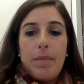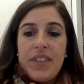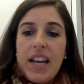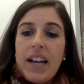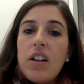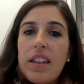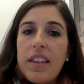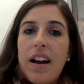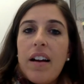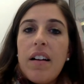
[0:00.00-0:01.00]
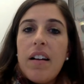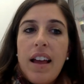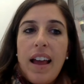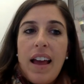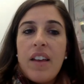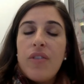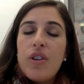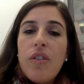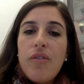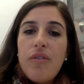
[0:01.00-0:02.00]
Take a look there, and then if you
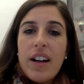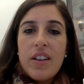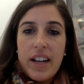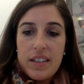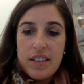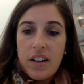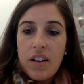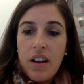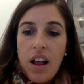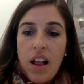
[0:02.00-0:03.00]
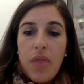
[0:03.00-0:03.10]
don't find your answer,